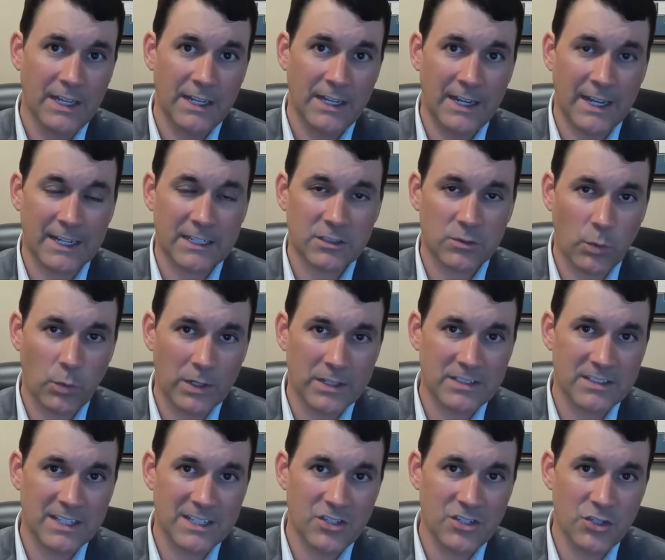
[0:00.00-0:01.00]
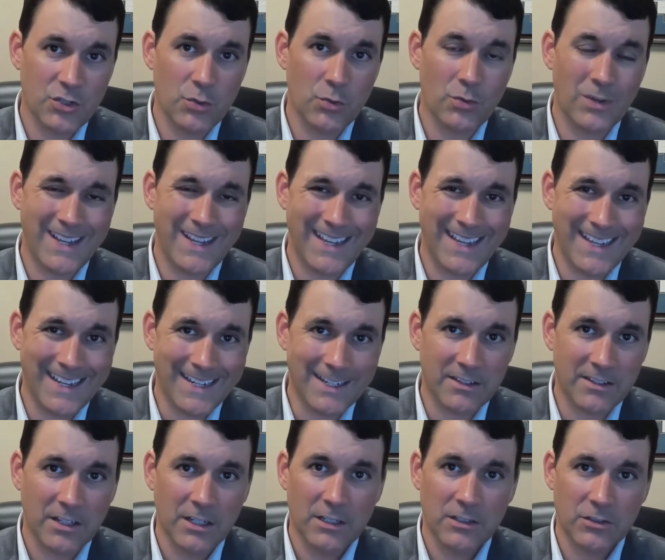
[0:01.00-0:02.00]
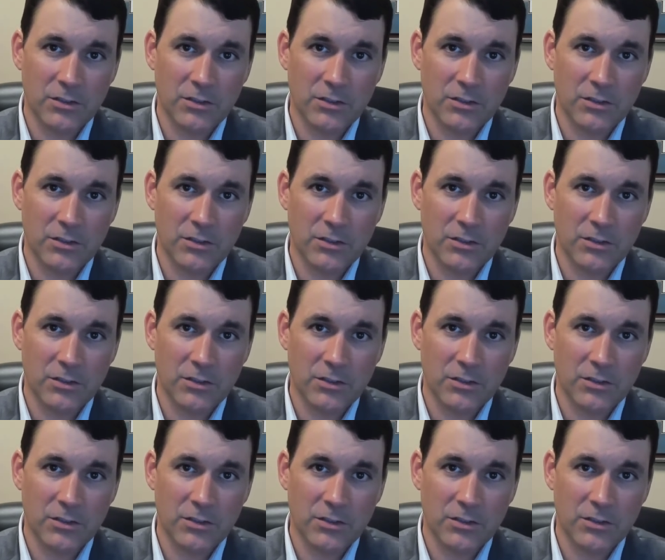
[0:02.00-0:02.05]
next Wednesday, June 8,